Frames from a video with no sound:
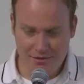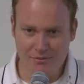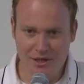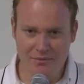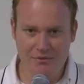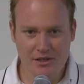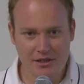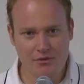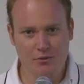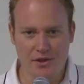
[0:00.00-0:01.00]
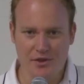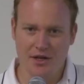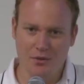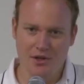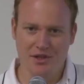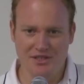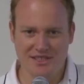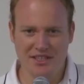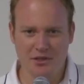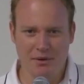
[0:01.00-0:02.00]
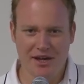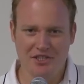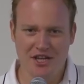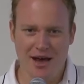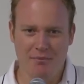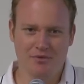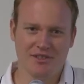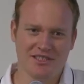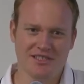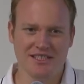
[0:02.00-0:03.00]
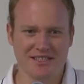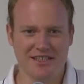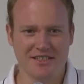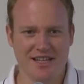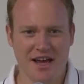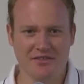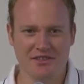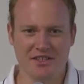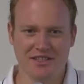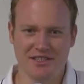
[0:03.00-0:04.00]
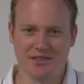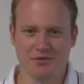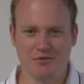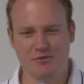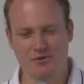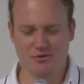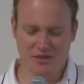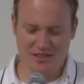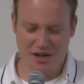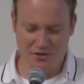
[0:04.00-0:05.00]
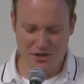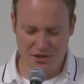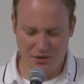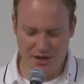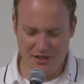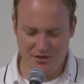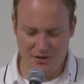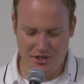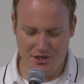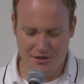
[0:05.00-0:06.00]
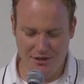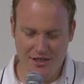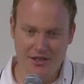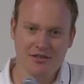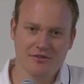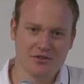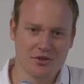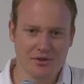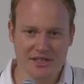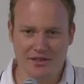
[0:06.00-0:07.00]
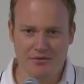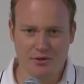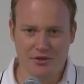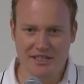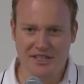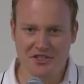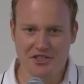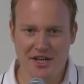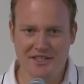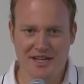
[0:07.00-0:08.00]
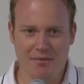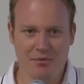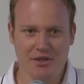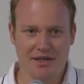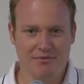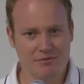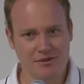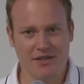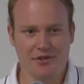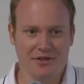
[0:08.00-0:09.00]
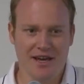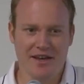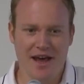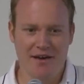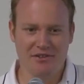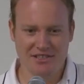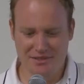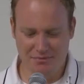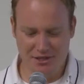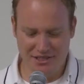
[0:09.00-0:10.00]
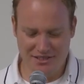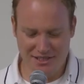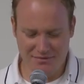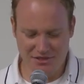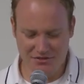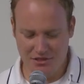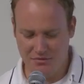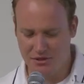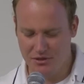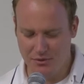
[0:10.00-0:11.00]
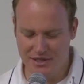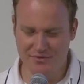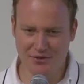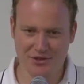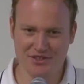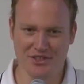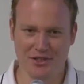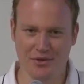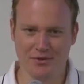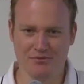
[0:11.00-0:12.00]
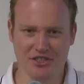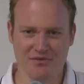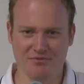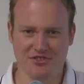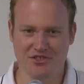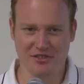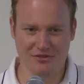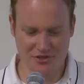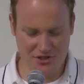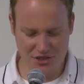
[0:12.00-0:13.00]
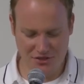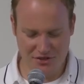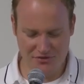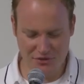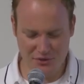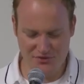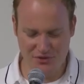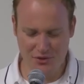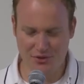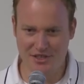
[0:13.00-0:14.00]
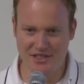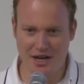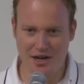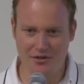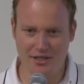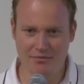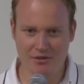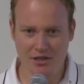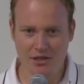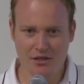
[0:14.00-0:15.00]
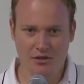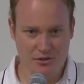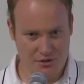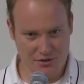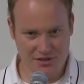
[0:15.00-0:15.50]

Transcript: But with a single page app, this isn't exactly entirely the correct structure. You don't really need Jade templating. Again, you can have it, but it seems a little bit wasteful. So just junk the views folder entirely. We're